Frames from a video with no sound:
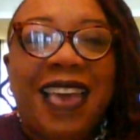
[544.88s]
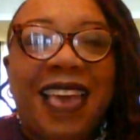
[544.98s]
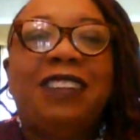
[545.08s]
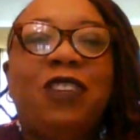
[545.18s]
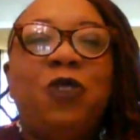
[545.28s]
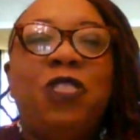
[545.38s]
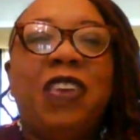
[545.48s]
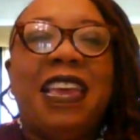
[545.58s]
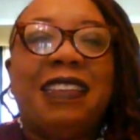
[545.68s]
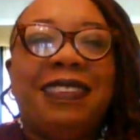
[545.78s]
and to
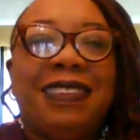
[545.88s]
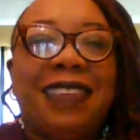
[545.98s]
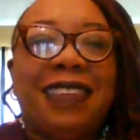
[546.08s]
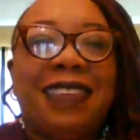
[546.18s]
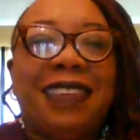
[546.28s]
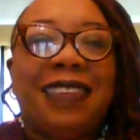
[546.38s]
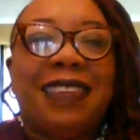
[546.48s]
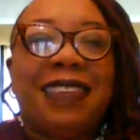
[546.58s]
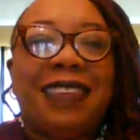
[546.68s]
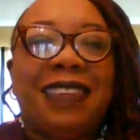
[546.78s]
the
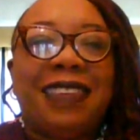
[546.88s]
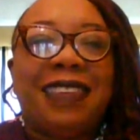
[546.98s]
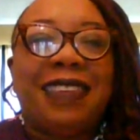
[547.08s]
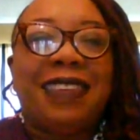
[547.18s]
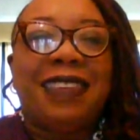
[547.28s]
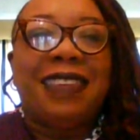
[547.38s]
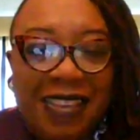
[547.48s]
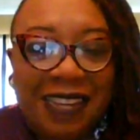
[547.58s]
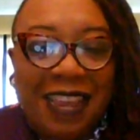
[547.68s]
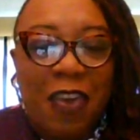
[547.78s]
entire
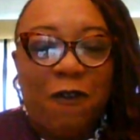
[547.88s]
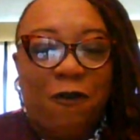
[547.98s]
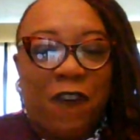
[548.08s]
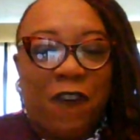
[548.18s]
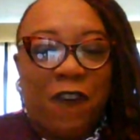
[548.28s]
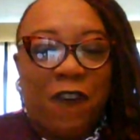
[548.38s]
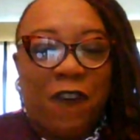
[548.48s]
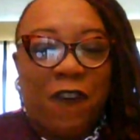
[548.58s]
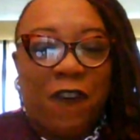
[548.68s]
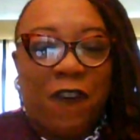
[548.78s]
HUD
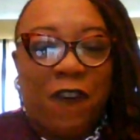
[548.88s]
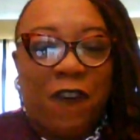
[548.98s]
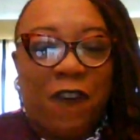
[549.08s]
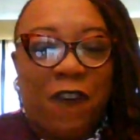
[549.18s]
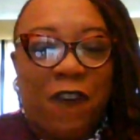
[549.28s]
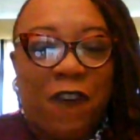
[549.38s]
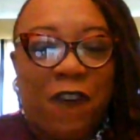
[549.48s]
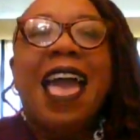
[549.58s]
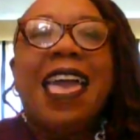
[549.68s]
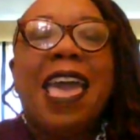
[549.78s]
family.
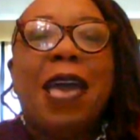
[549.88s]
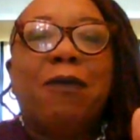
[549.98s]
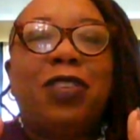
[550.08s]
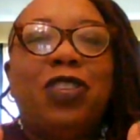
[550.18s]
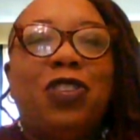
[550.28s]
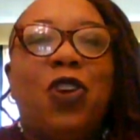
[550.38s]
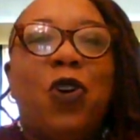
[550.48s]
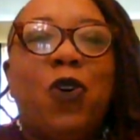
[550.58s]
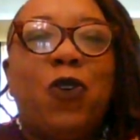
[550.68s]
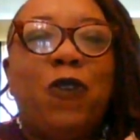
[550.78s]
I am
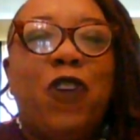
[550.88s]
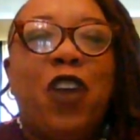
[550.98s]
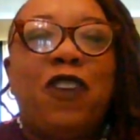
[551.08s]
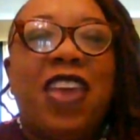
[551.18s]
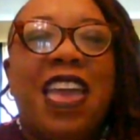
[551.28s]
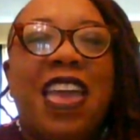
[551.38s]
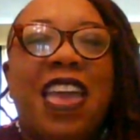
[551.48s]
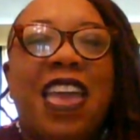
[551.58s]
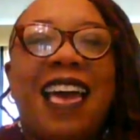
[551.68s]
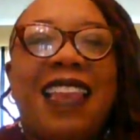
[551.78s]
so very
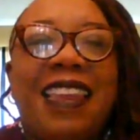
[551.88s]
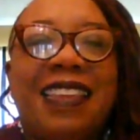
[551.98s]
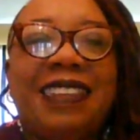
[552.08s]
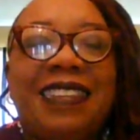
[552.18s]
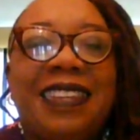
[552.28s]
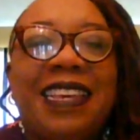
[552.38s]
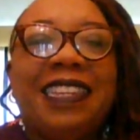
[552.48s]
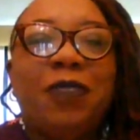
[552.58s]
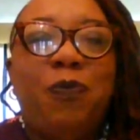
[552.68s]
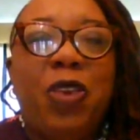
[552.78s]
excited
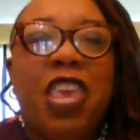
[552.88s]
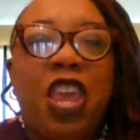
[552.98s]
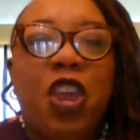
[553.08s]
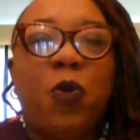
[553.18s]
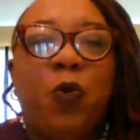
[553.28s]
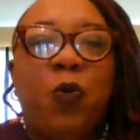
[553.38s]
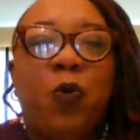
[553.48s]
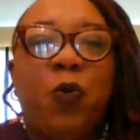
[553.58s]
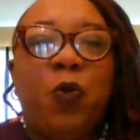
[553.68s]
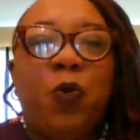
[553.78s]
to be here with
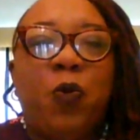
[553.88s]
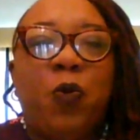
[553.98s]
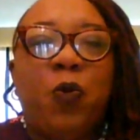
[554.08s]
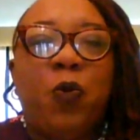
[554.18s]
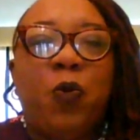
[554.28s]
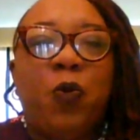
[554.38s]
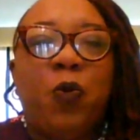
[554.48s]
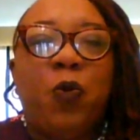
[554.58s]
you today.